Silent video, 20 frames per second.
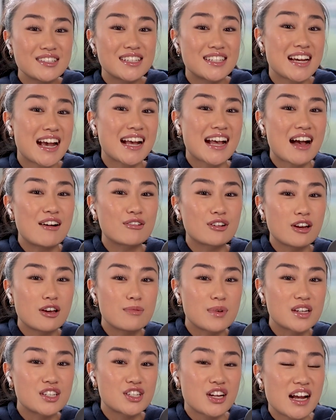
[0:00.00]
check out Globe
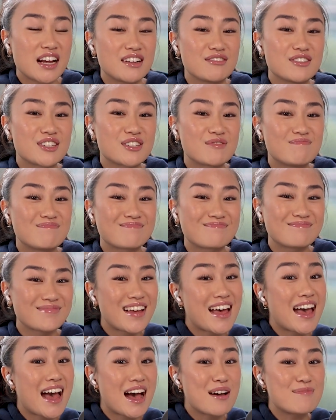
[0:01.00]
Exchange.
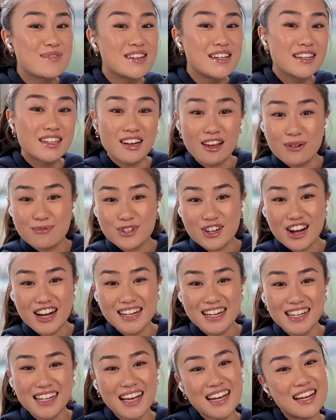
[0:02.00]
Happy Globe
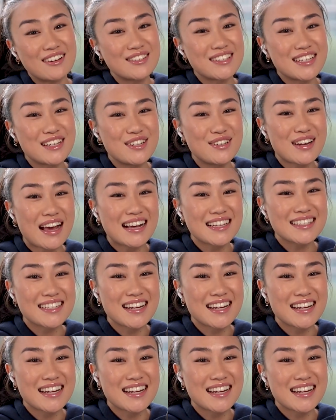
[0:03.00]
trading, and I'll see you next